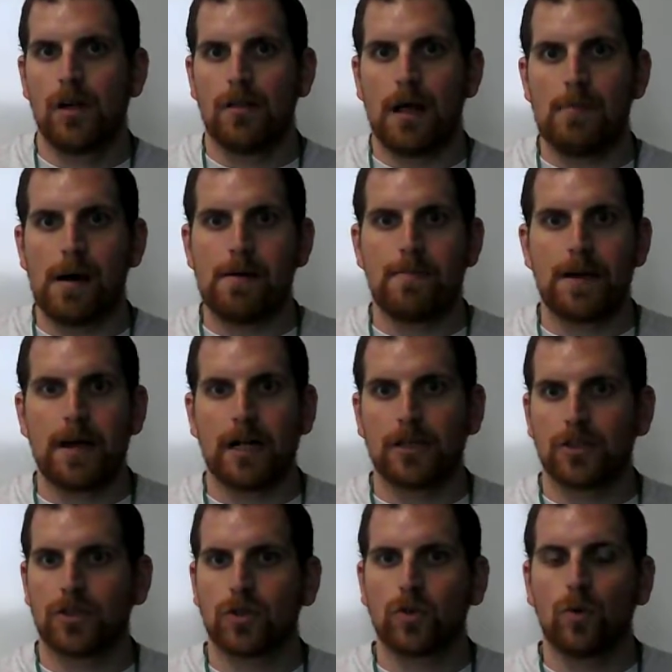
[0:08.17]
that might be at
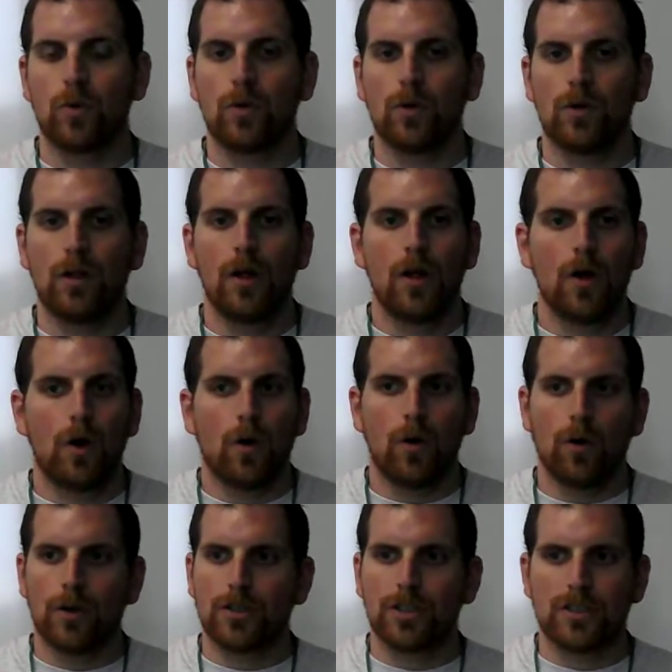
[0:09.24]
your school
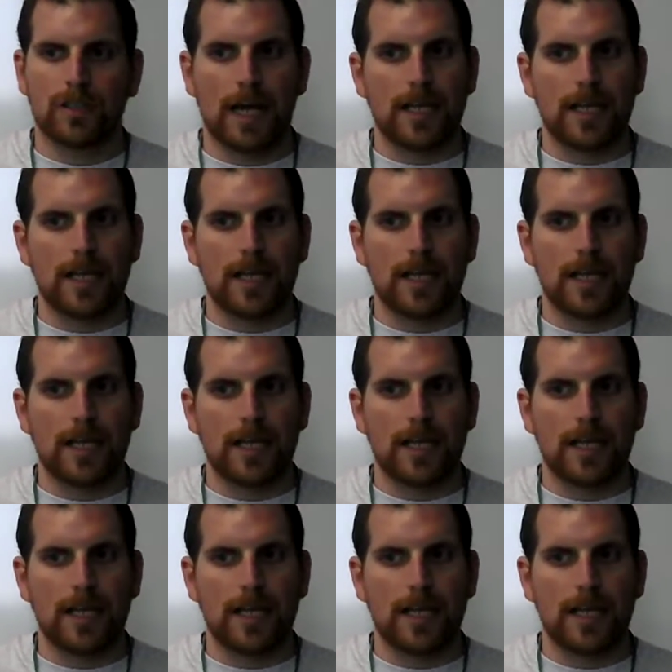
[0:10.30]
or just